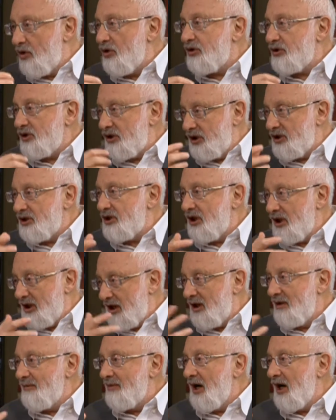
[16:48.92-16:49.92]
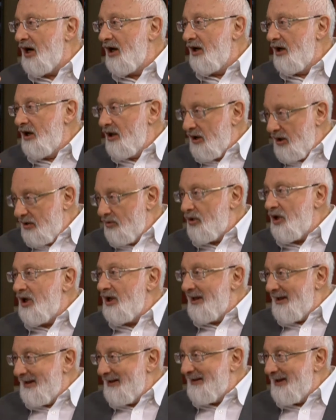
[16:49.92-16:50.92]
you need to constantly work on the
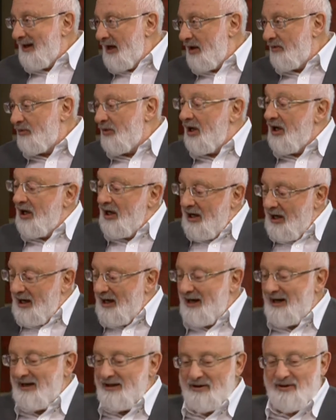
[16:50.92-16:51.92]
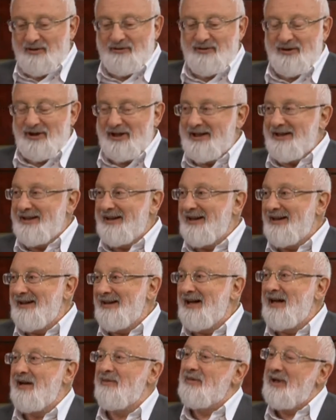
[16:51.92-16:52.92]
concession and to be happy to have what
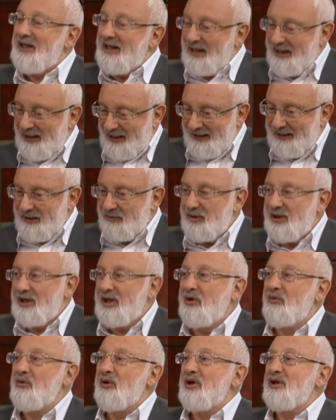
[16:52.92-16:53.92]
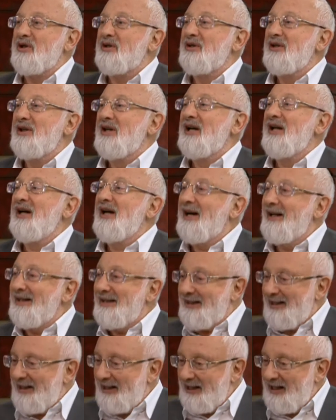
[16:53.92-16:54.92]
for. Just like the shoes.
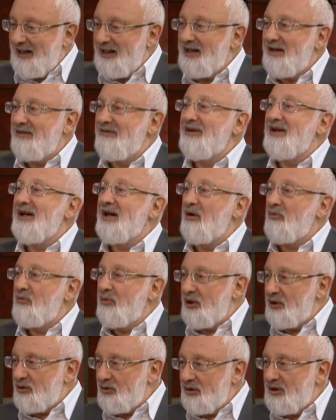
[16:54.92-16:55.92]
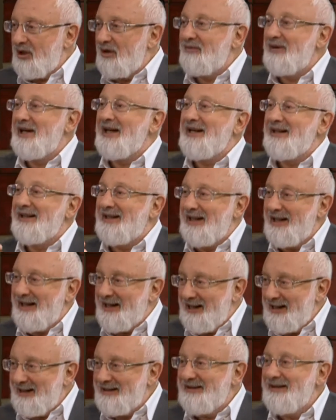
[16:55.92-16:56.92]
Ah, wonderful. There's no shoes.
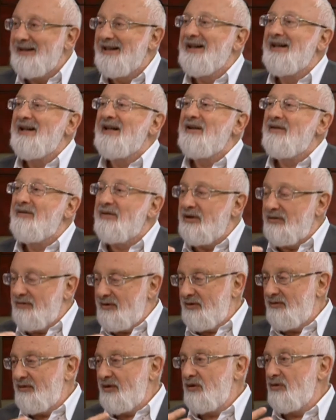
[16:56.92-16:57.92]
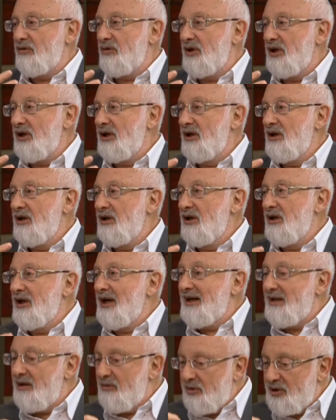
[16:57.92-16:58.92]
I'm overcoming. I'll
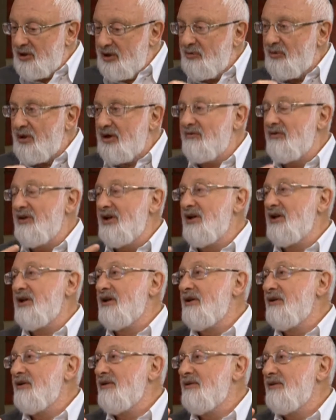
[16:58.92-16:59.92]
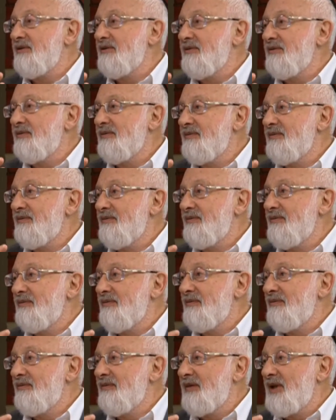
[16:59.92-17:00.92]
go and I'll search for them, and slowly, slowly,
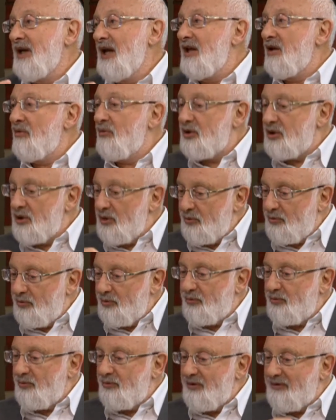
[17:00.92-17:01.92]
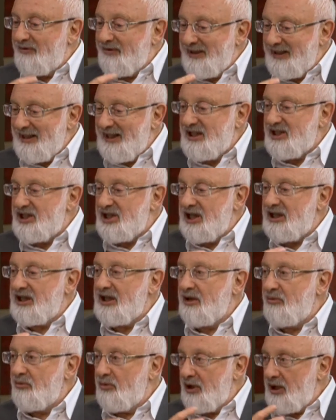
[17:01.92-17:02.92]
and by doing this, I'm
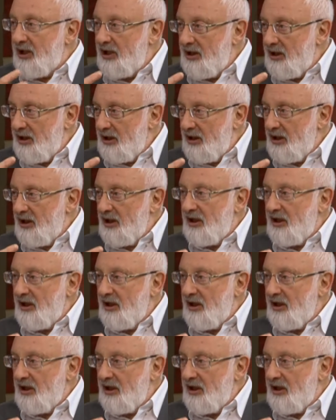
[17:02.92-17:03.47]
benefiting.